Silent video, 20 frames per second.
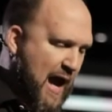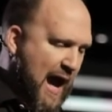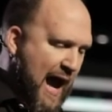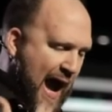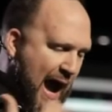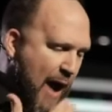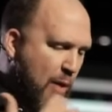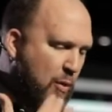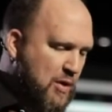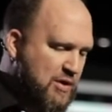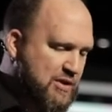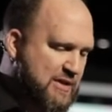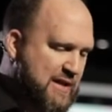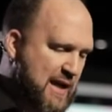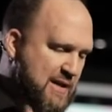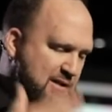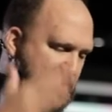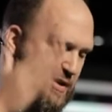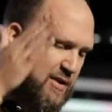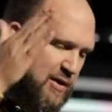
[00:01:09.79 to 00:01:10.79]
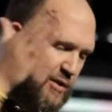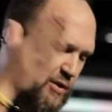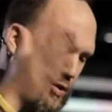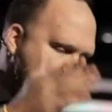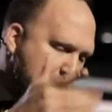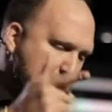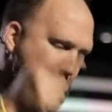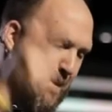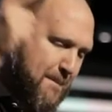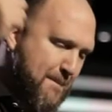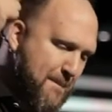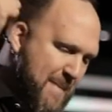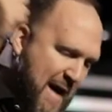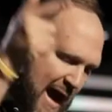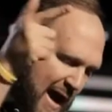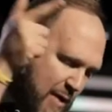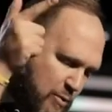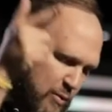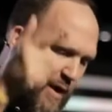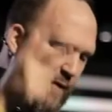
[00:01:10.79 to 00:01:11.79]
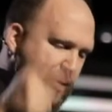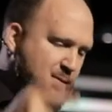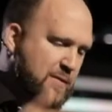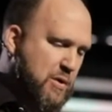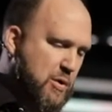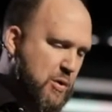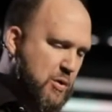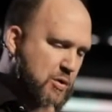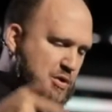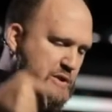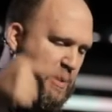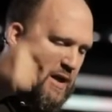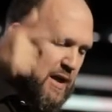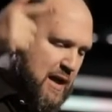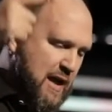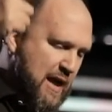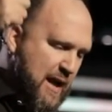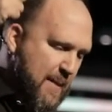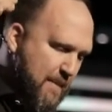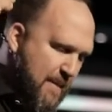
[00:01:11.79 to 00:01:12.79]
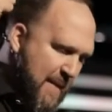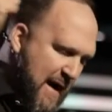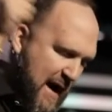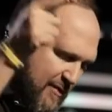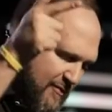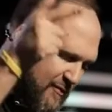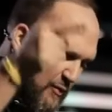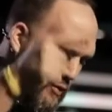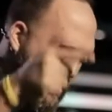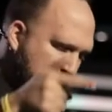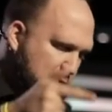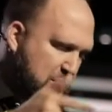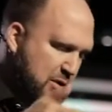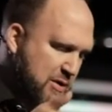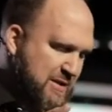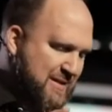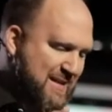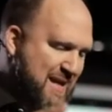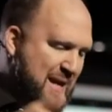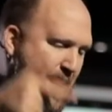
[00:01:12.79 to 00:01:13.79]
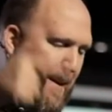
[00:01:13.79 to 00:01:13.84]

I will say to the Lord, my refuge and my fortress,